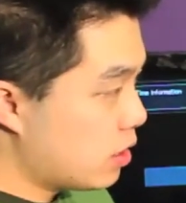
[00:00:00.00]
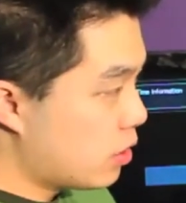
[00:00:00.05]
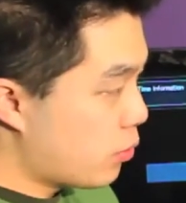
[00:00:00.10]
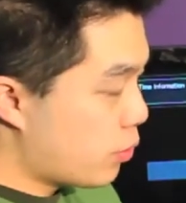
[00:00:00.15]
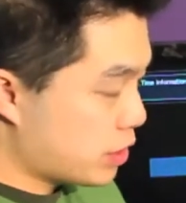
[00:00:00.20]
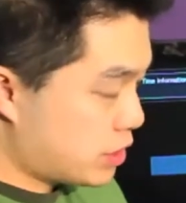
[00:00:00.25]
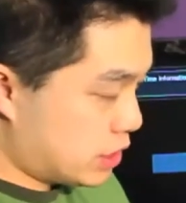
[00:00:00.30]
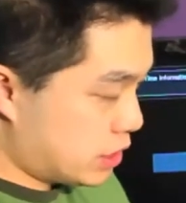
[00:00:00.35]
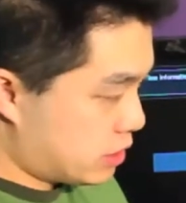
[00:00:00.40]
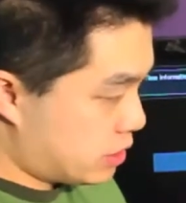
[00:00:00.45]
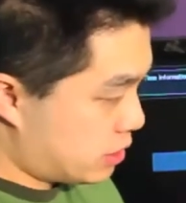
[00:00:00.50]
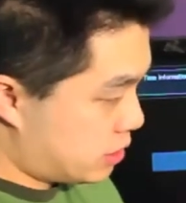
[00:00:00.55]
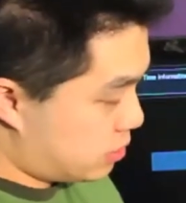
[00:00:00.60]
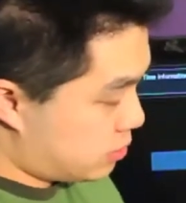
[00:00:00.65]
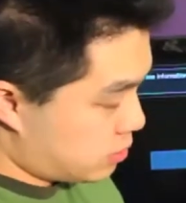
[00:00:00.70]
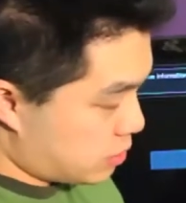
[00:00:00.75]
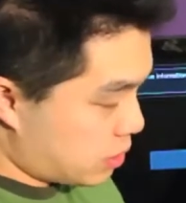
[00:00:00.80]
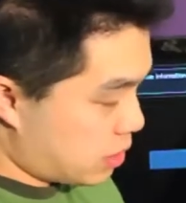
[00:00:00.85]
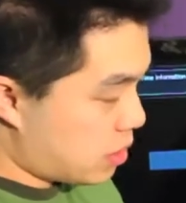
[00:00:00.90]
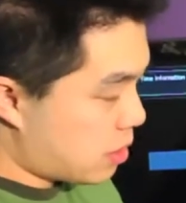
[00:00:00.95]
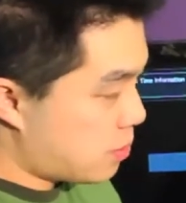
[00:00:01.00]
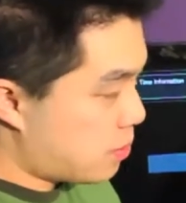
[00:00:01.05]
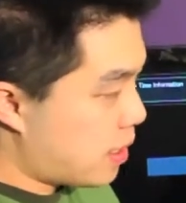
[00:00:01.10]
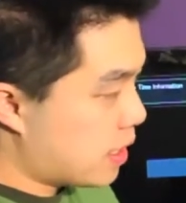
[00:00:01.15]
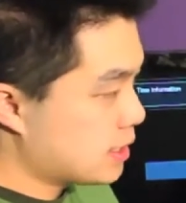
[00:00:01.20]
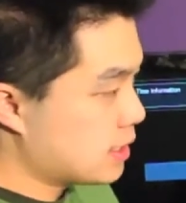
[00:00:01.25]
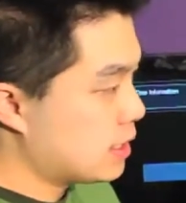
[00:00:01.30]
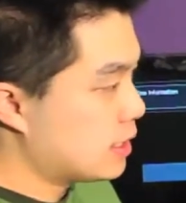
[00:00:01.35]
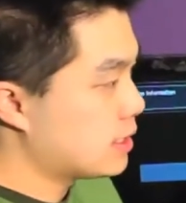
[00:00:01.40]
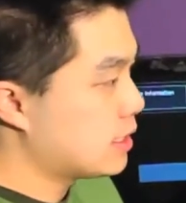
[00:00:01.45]
which is
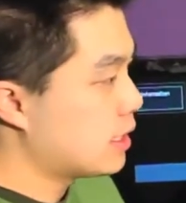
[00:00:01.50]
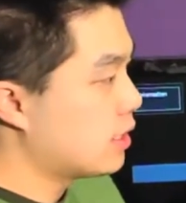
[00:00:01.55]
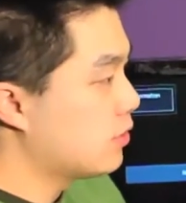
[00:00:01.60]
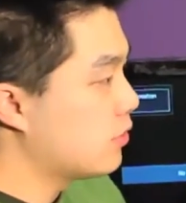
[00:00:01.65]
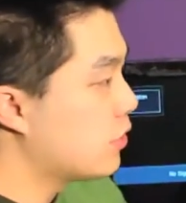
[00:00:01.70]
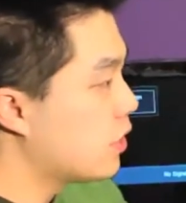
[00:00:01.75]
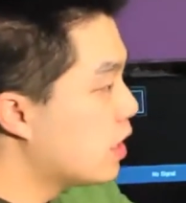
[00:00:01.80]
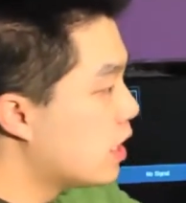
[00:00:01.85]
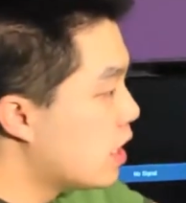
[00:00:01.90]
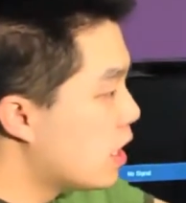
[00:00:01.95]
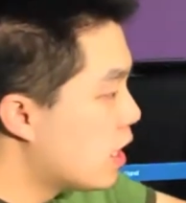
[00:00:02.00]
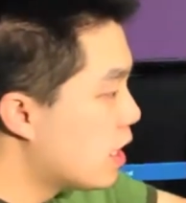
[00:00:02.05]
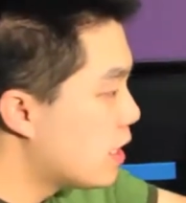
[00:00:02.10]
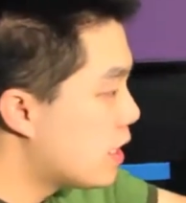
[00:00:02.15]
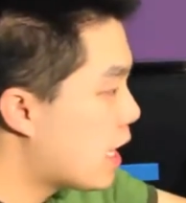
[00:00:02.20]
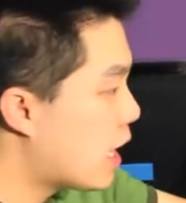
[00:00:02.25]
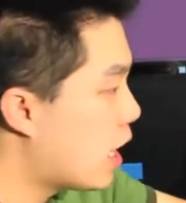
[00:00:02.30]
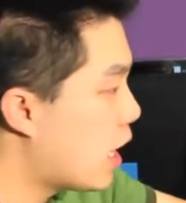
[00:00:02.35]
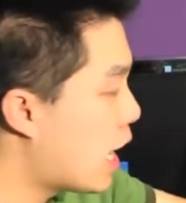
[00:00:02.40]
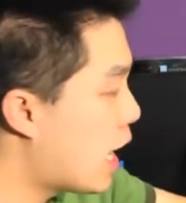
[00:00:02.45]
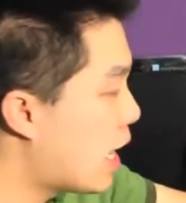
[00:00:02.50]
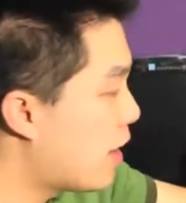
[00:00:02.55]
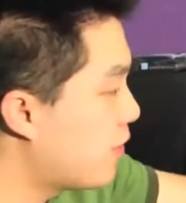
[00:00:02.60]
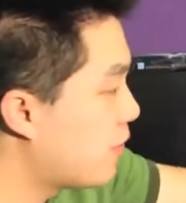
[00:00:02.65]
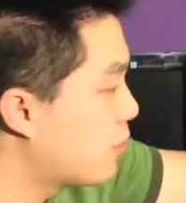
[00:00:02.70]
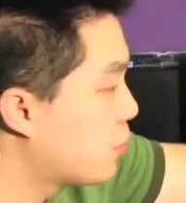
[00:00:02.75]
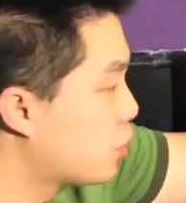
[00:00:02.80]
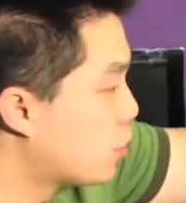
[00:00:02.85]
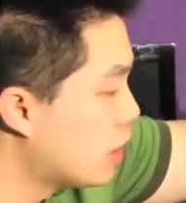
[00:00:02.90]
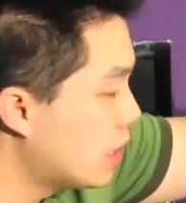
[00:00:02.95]
composite itself. Now I
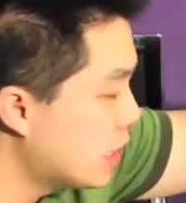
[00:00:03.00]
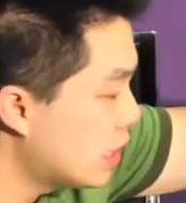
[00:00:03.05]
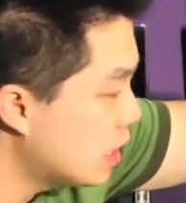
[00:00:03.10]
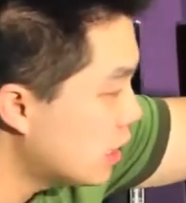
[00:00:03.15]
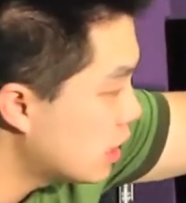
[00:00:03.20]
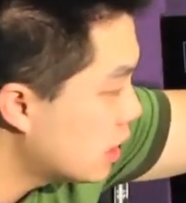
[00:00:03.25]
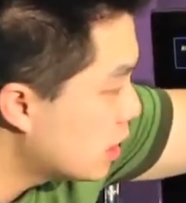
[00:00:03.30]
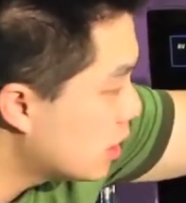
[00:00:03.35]
have three